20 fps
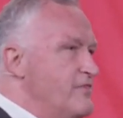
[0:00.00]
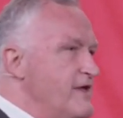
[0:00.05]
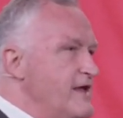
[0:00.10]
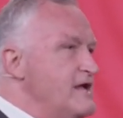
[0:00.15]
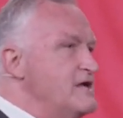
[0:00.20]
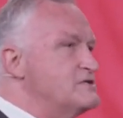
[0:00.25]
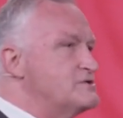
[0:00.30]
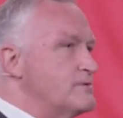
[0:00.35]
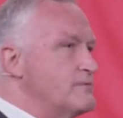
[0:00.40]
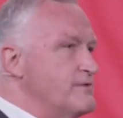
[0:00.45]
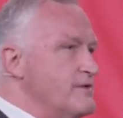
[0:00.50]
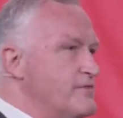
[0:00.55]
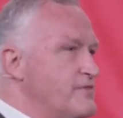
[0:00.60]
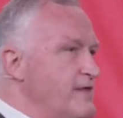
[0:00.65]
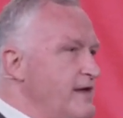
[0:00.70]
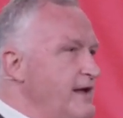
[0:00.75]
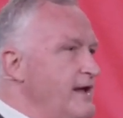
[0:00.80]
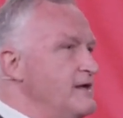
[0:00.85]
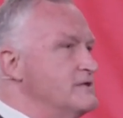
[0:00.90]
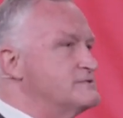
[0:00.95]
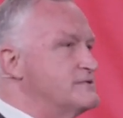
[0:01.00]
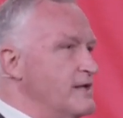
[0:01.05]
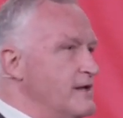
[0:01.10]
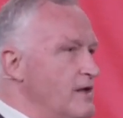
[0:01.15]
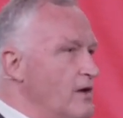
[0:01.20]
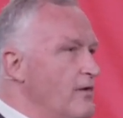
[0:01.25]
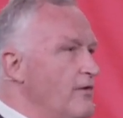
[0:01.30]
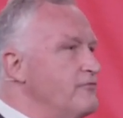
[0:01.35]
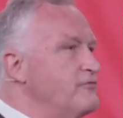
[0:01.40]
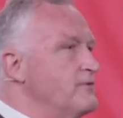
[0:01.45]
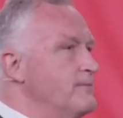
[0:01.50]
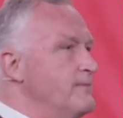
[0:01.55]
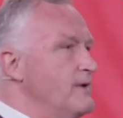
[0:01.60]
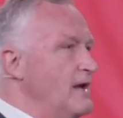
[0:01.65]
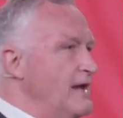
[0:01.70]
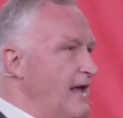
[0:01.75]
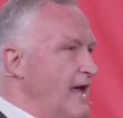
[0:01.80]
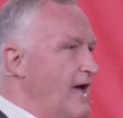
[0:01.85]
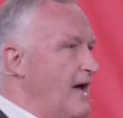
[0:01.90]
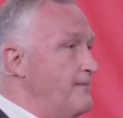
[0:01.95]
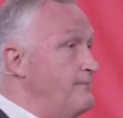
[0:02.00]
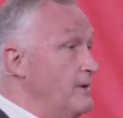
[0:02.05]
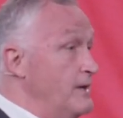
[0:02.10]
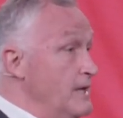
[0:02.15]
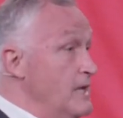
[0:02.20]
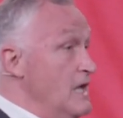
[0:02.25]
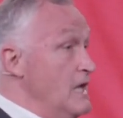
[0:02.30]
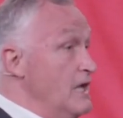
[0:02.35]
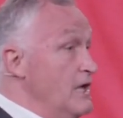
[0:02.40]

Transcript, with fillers: these are the things that ultimately happen